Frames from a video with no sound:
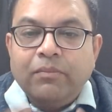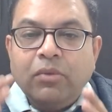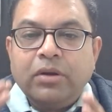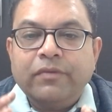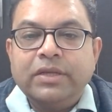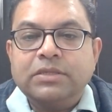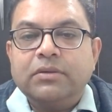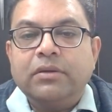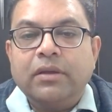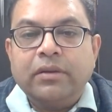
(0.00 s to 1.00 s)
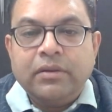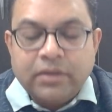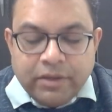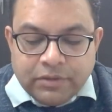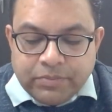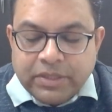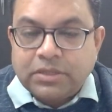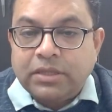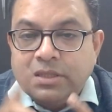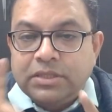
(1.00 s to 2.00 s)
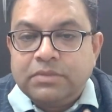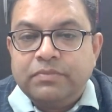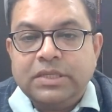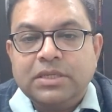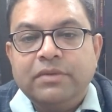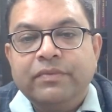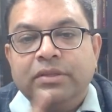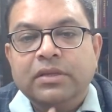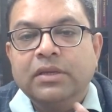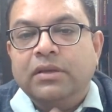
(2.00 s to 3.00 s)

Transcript: mortifies and gives pain, and this is basically with